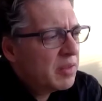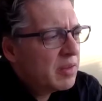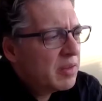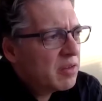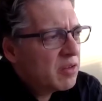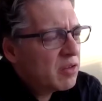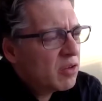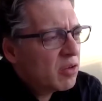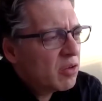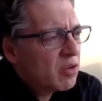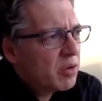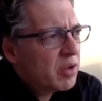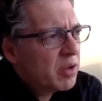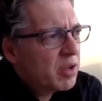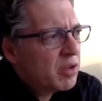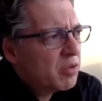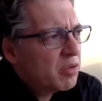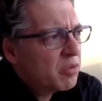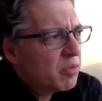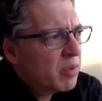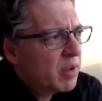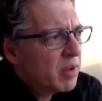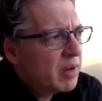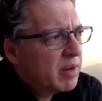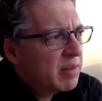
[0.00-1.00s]
this story you
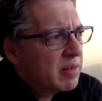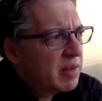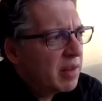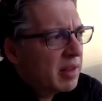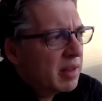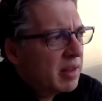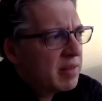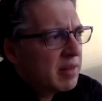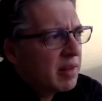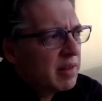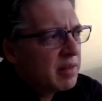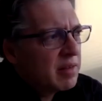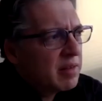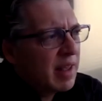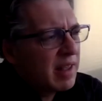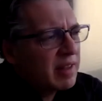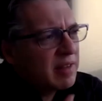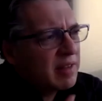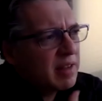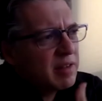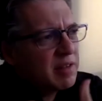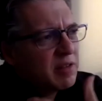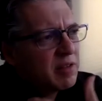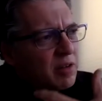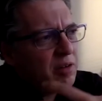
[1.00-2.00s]
read is, is, is
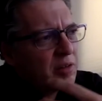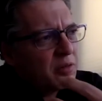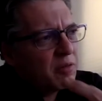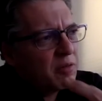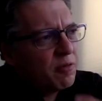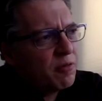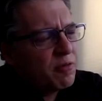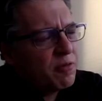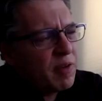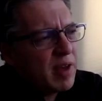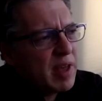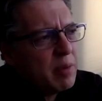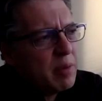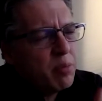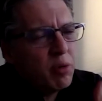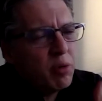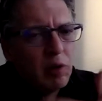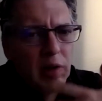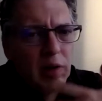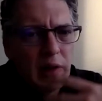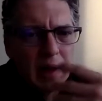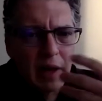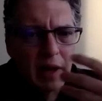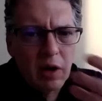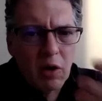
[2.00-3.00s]
has a certain
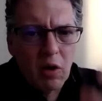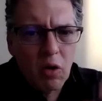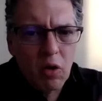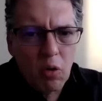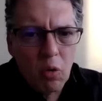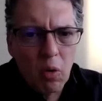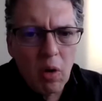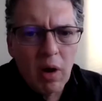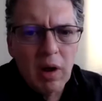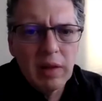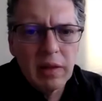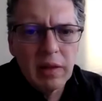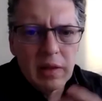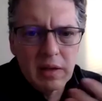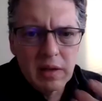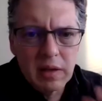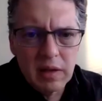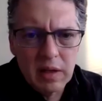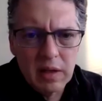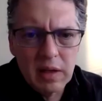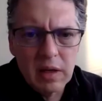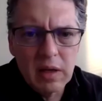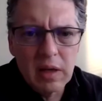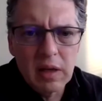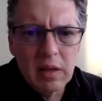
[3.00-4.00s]
fable like
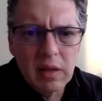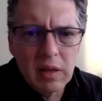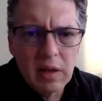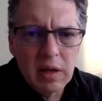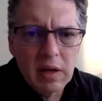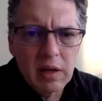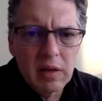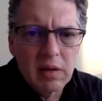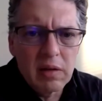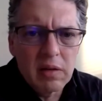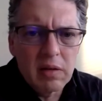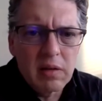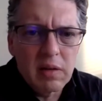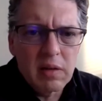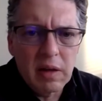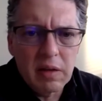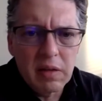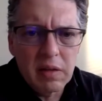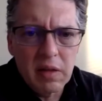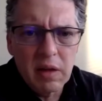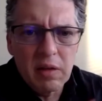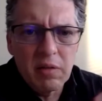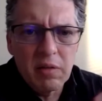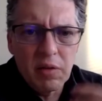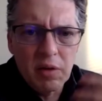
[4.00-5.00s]
quality that is i
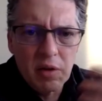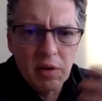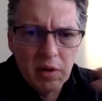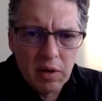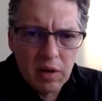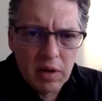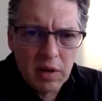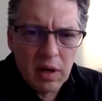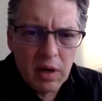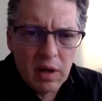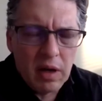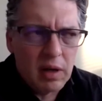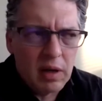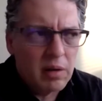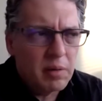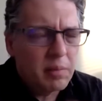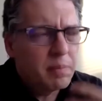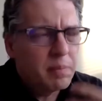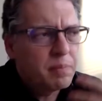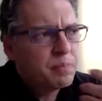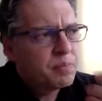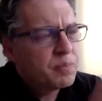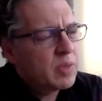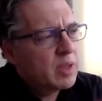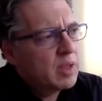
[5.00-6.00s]
think very uh,
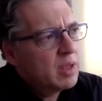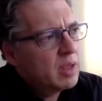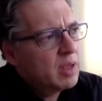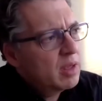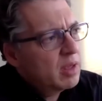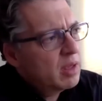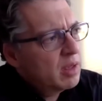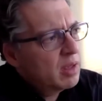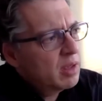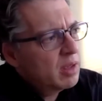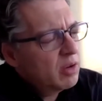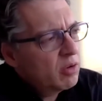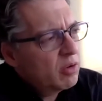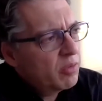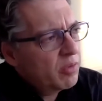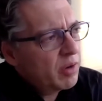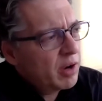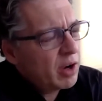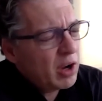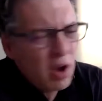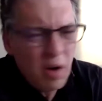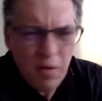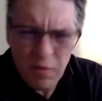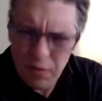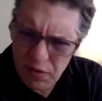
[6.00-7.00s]
you know very
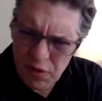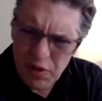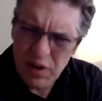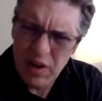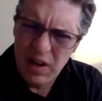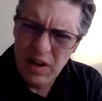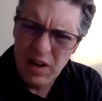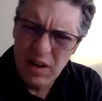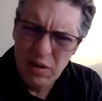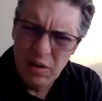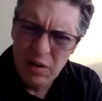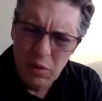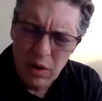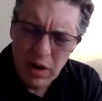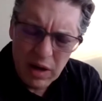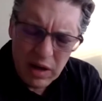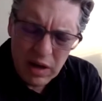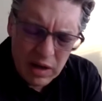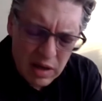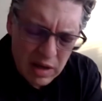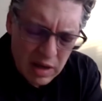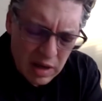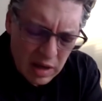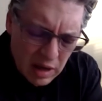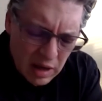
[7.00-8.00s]
comforting in a way
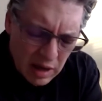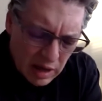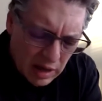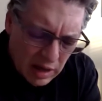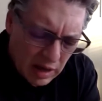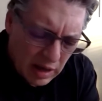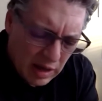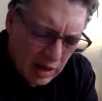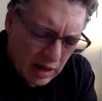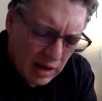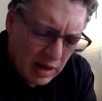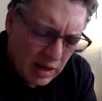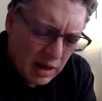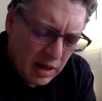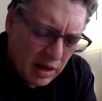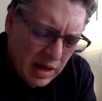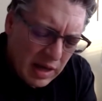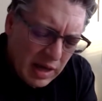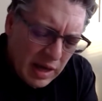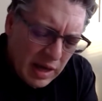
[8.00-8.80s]
uh,